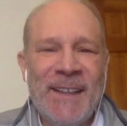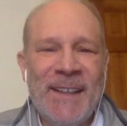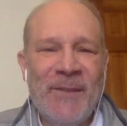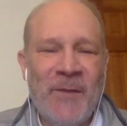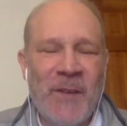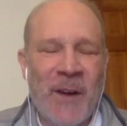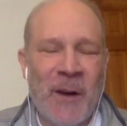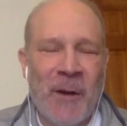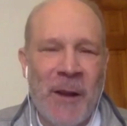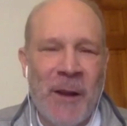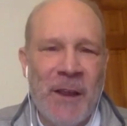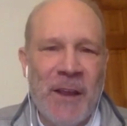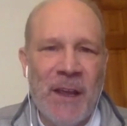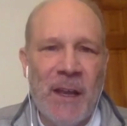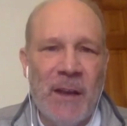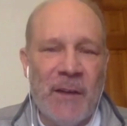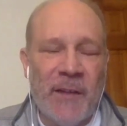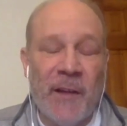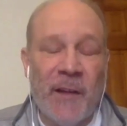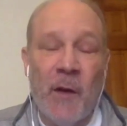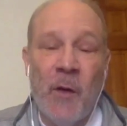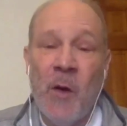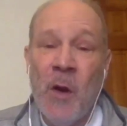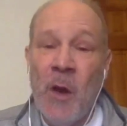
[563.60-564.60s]
Very mm-hmm. good.
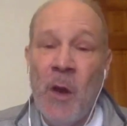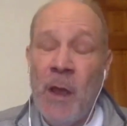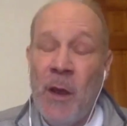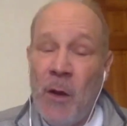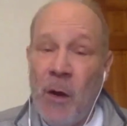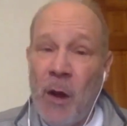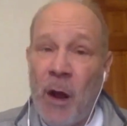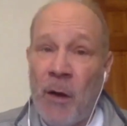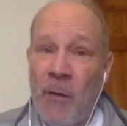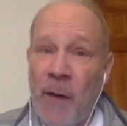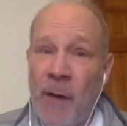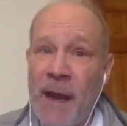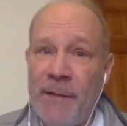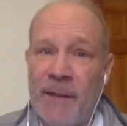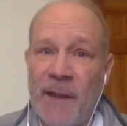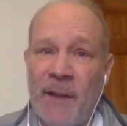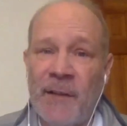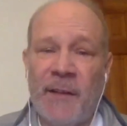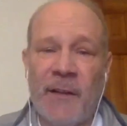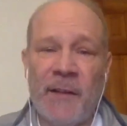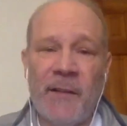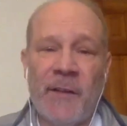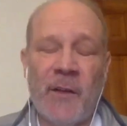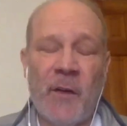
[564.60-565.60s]
So, all right,
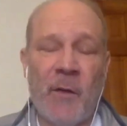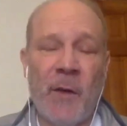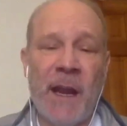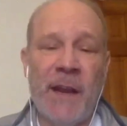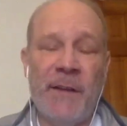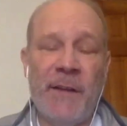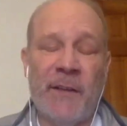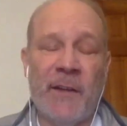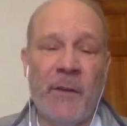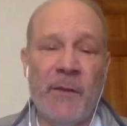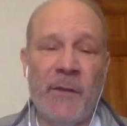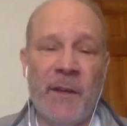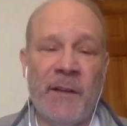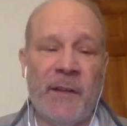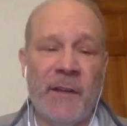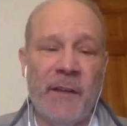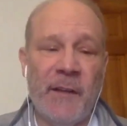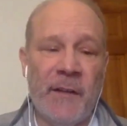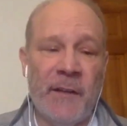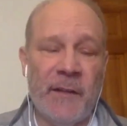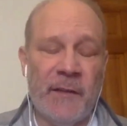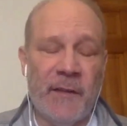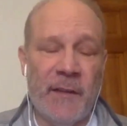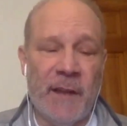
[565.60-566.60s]
this is great. So this
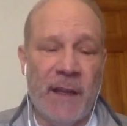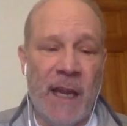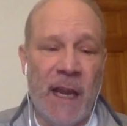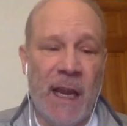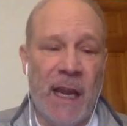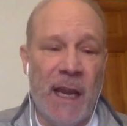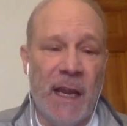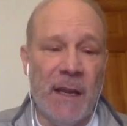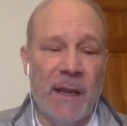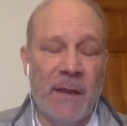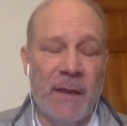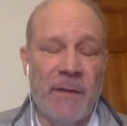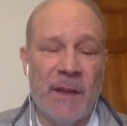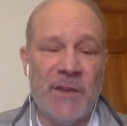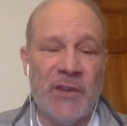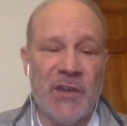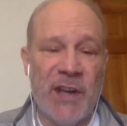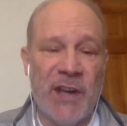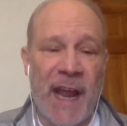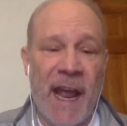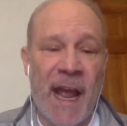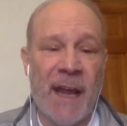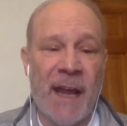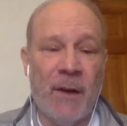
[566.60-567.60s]
is the
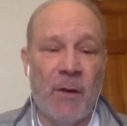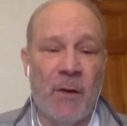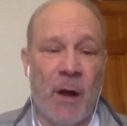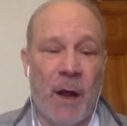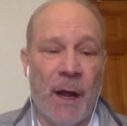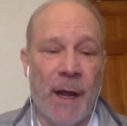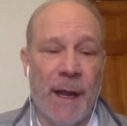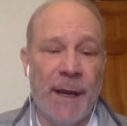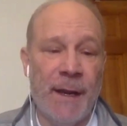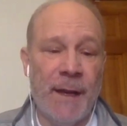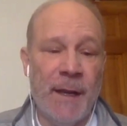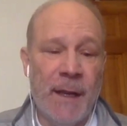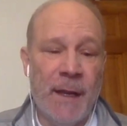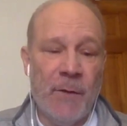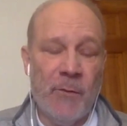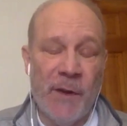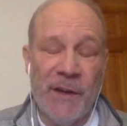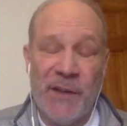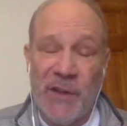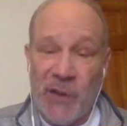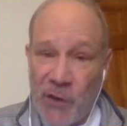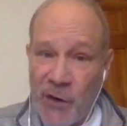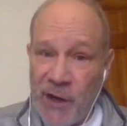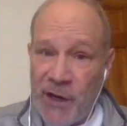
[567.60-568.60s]
chat on
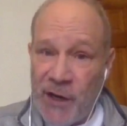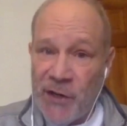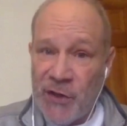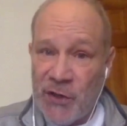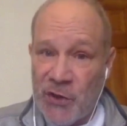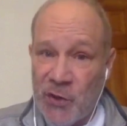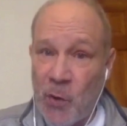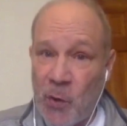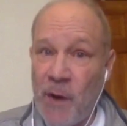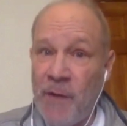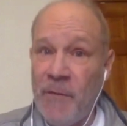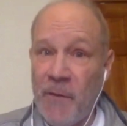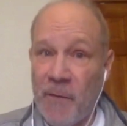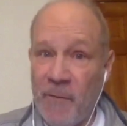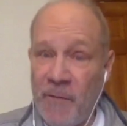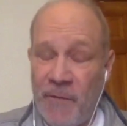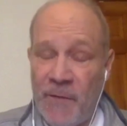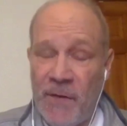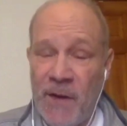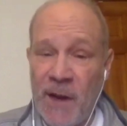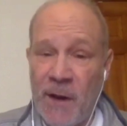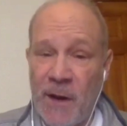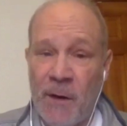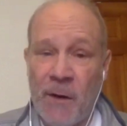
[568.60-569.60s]
returning to joy from
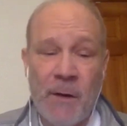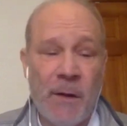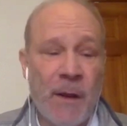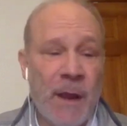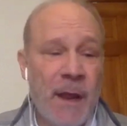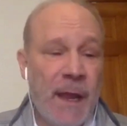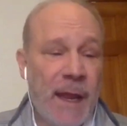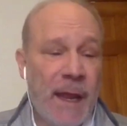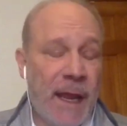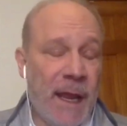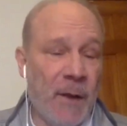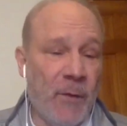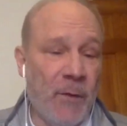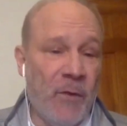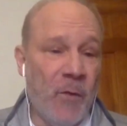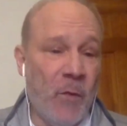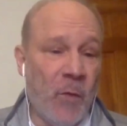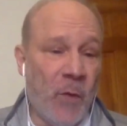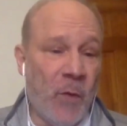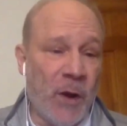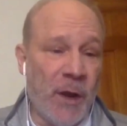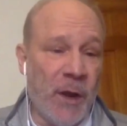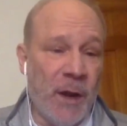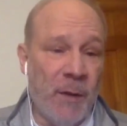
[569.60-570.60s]
fear. And
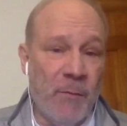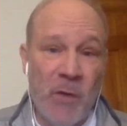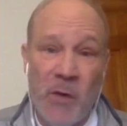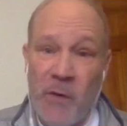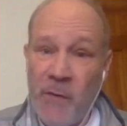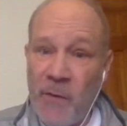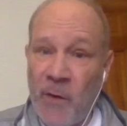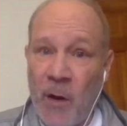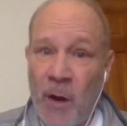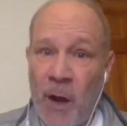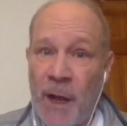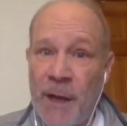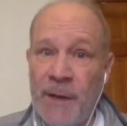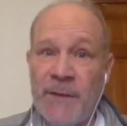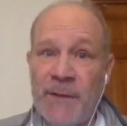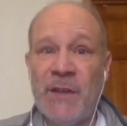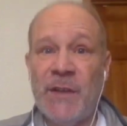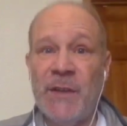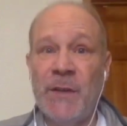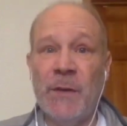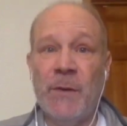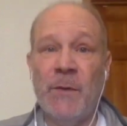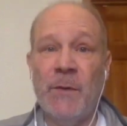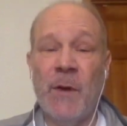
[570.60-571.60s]
we're going to move on
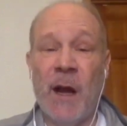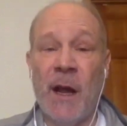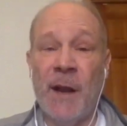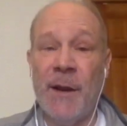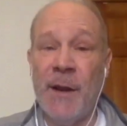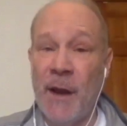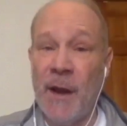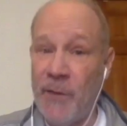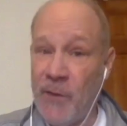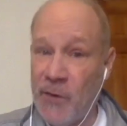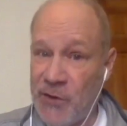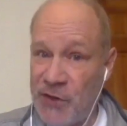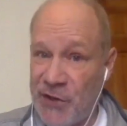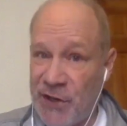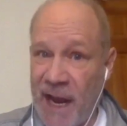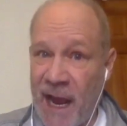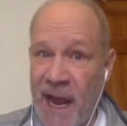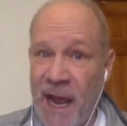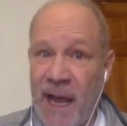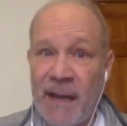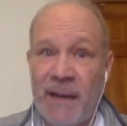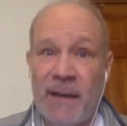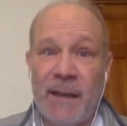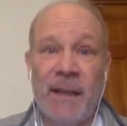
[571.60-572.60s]
to another
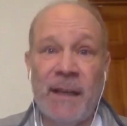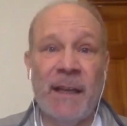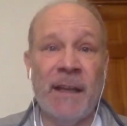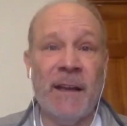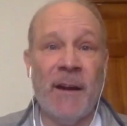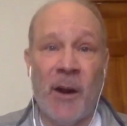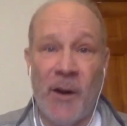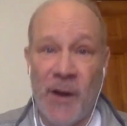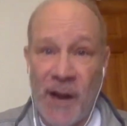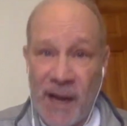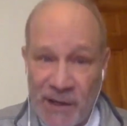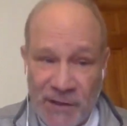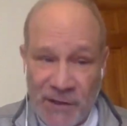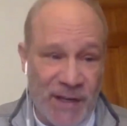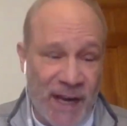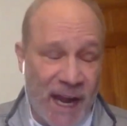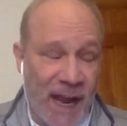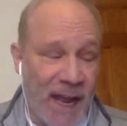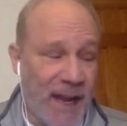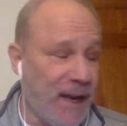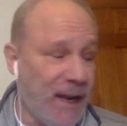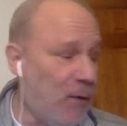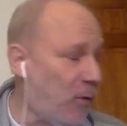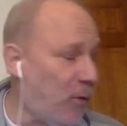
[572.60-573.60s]
chat in our next
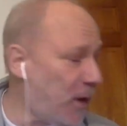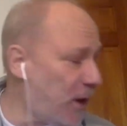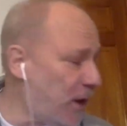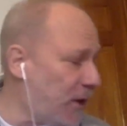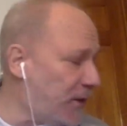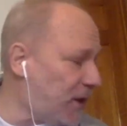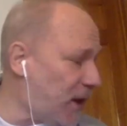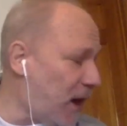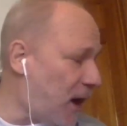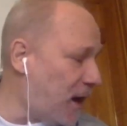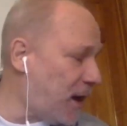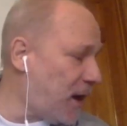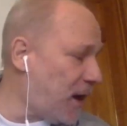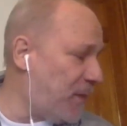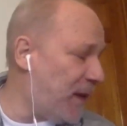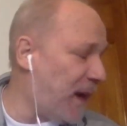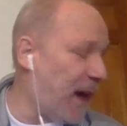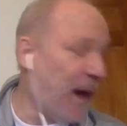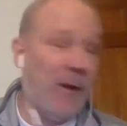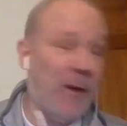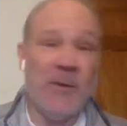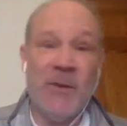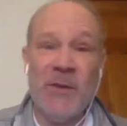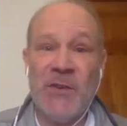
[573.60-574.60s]
chat. And we're going to talk
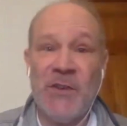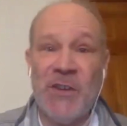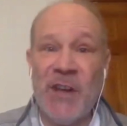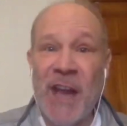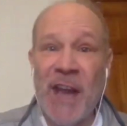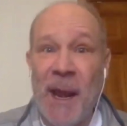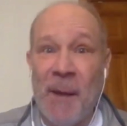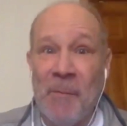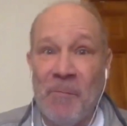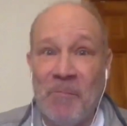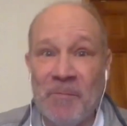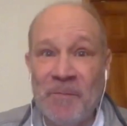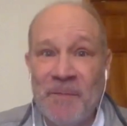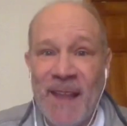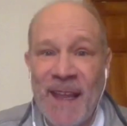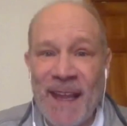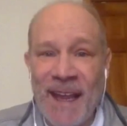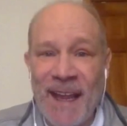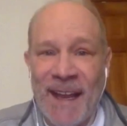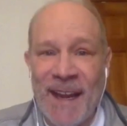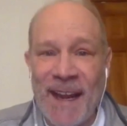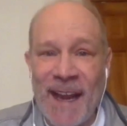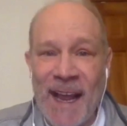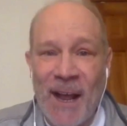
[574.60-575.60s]
about shame
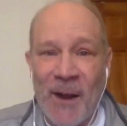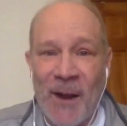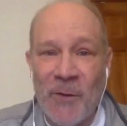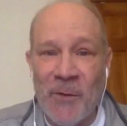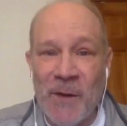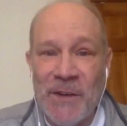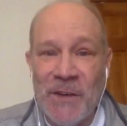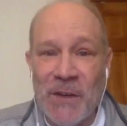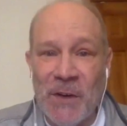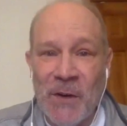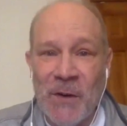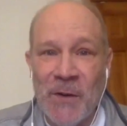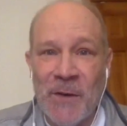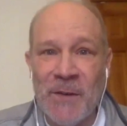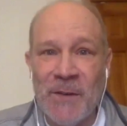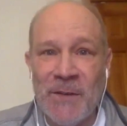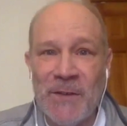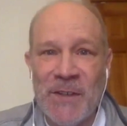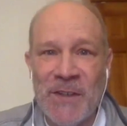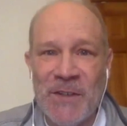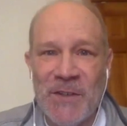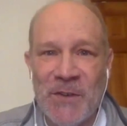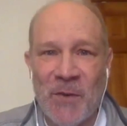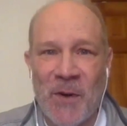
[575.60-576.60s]
and how to return
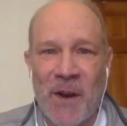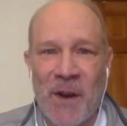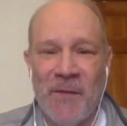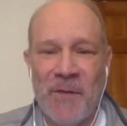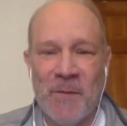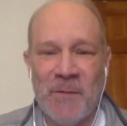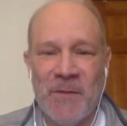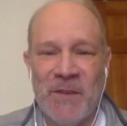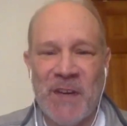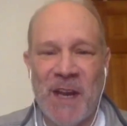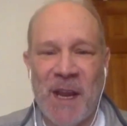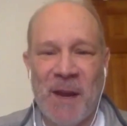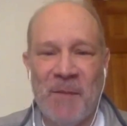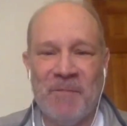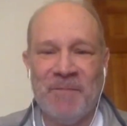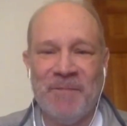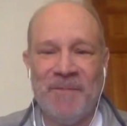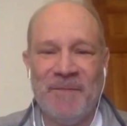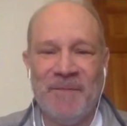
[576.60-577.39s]
to joy from shame.